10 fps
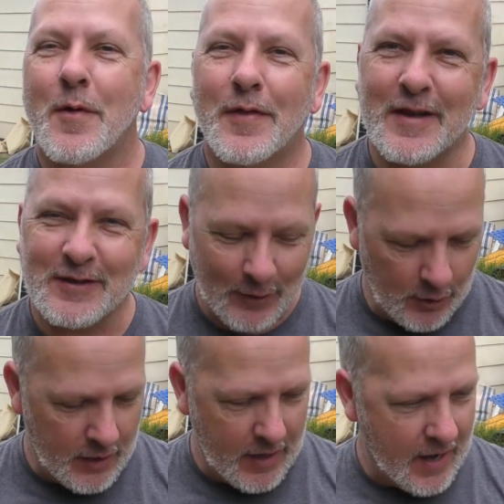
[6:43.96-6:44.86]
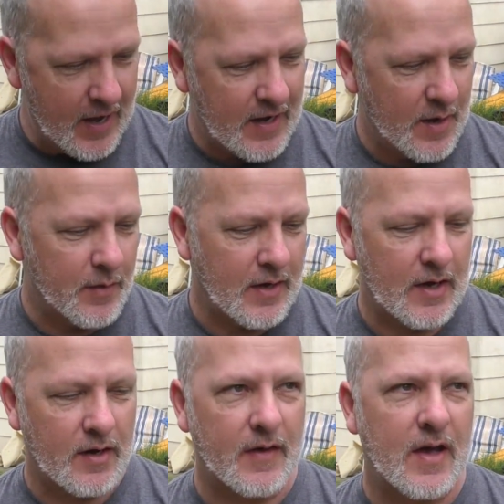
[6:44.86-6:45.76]
That's a lot of air
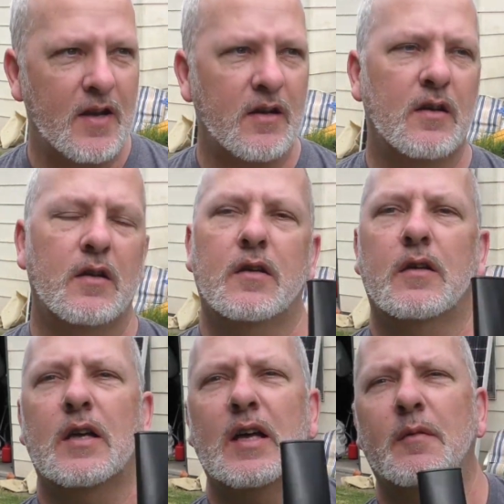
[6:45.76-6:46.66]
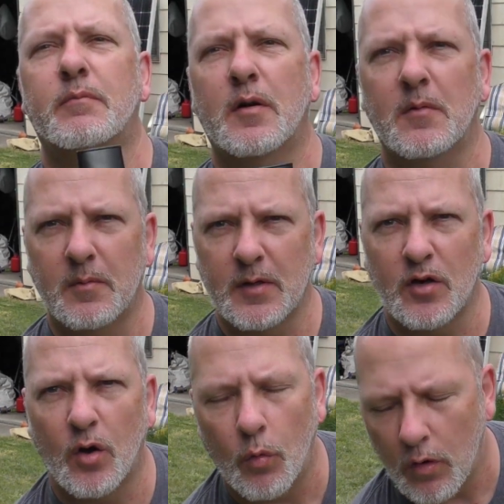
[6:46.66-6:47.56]
coming out of that. Probably
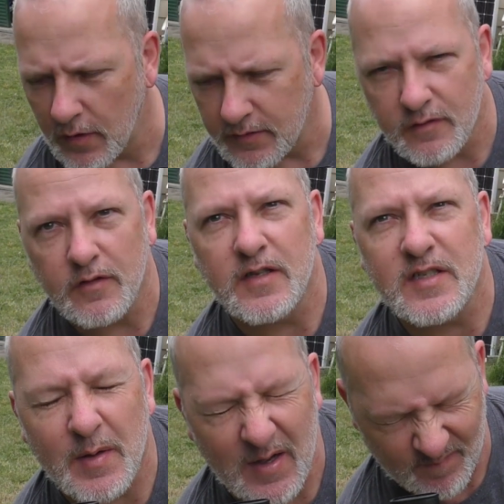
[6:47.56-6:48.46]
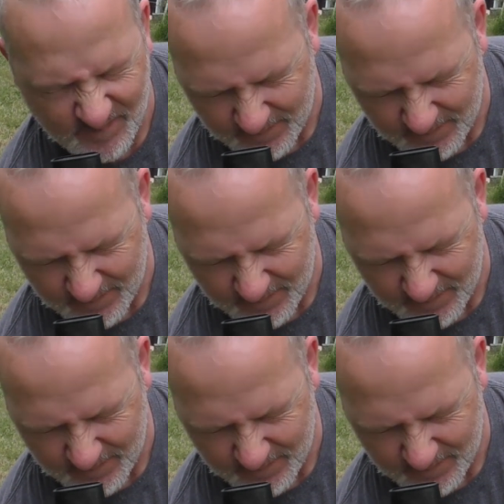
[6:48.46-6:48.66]
not wise to do this, but